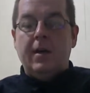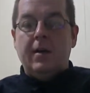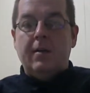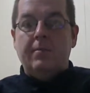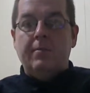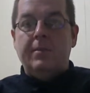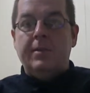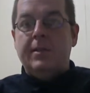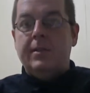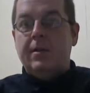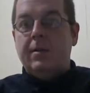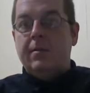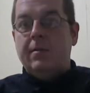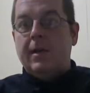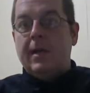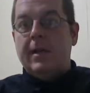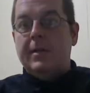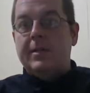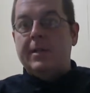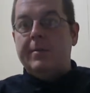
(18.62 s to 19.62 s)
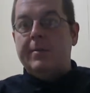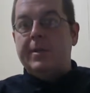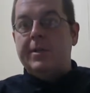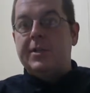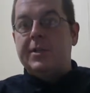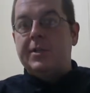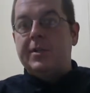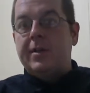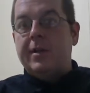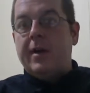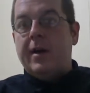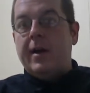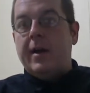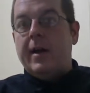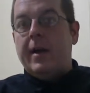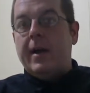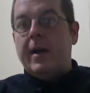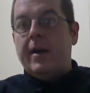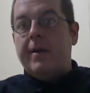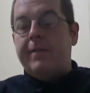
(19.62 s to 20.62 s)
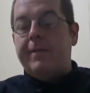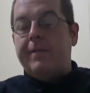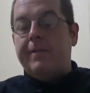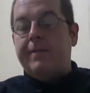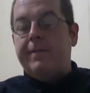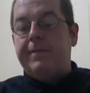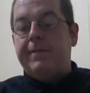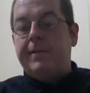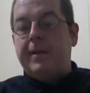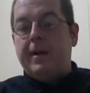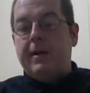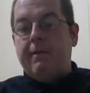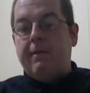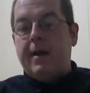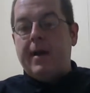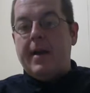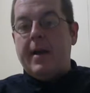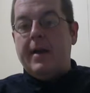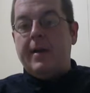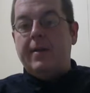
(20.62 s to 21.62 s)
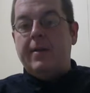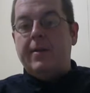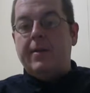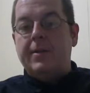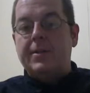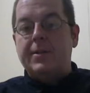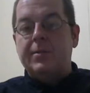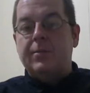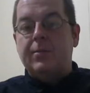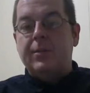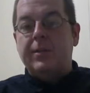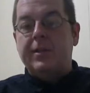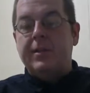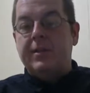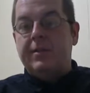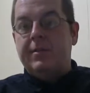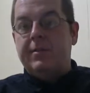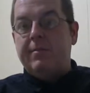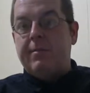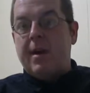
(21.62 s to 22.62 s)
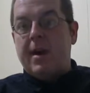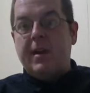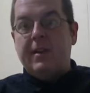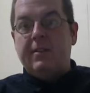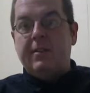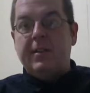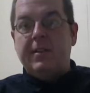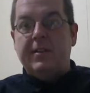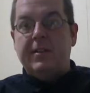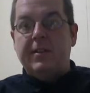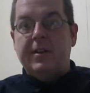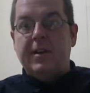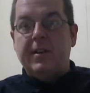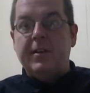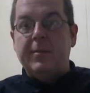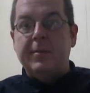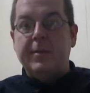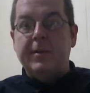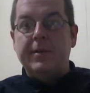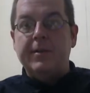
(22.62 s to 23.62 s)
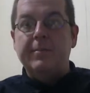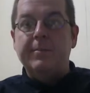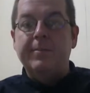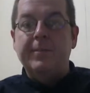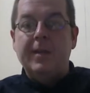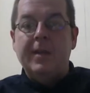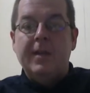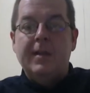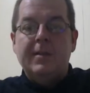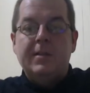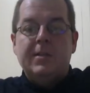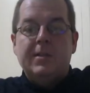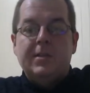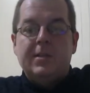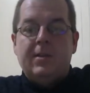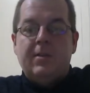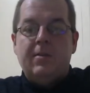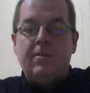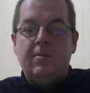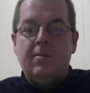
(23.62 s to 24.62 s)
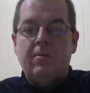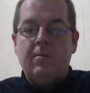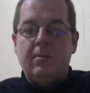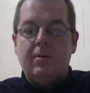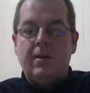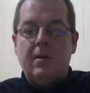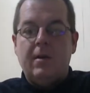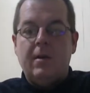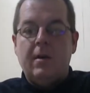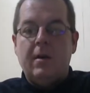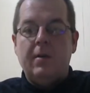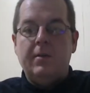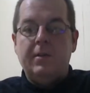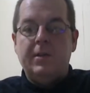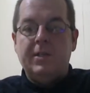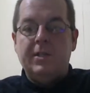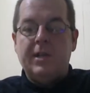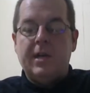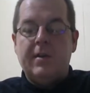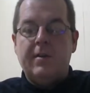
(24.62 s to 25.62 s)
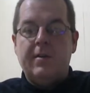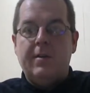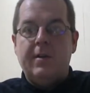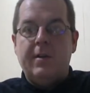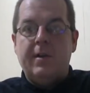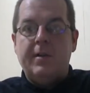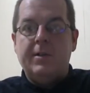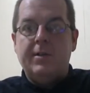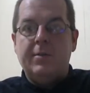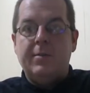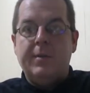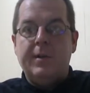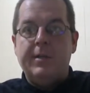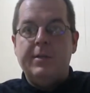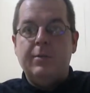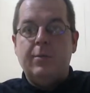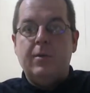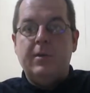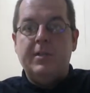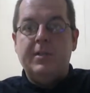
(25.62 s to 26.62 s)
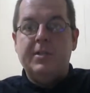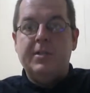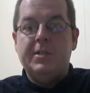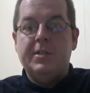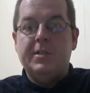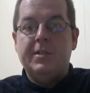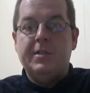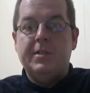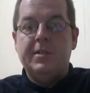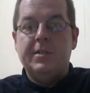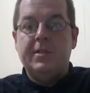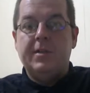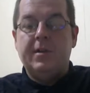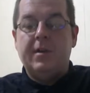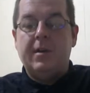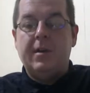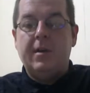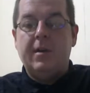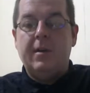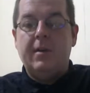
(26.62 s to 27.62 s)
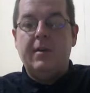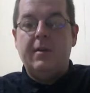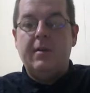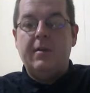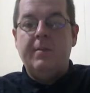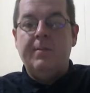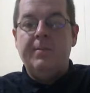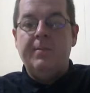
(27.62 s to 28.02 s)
So as I mentioned, I had an awesome weekend. I'd like to document it. So on the Saturday, so May 26th, I